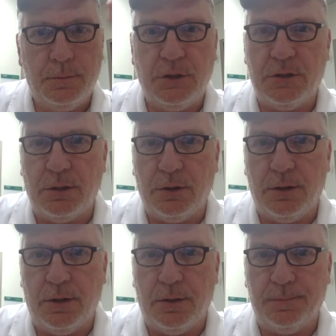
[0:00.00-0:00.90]
Just so you
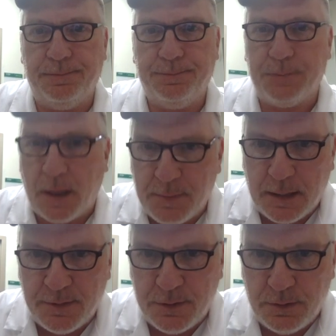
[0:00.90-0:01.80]
know, I'm
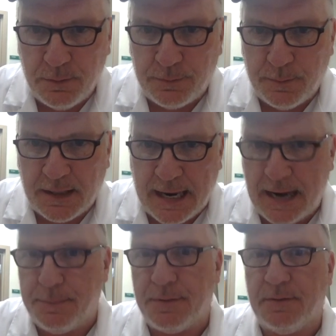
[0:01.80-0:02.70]
coming to you from the
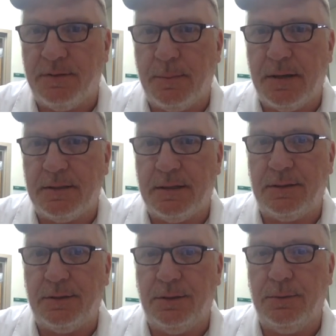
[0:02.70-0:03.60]
campus of
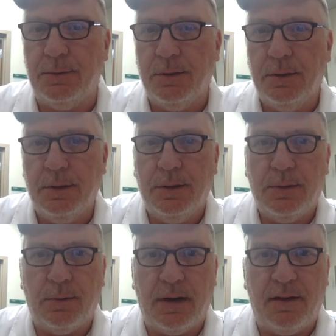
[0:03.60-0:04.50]
MSSU,
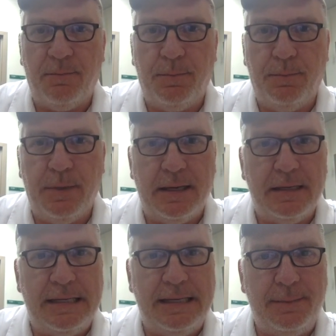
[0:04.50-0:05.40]
where I've
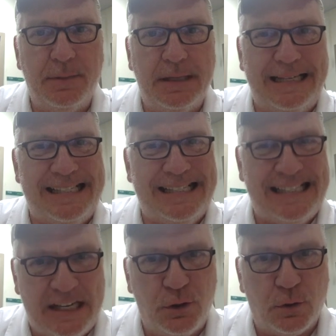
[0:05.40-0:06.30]
been deemed
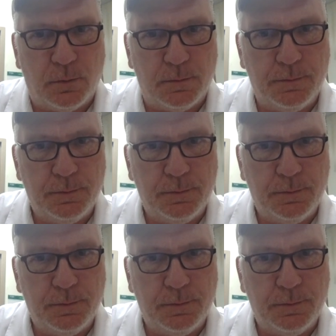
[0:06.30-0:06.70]
essential.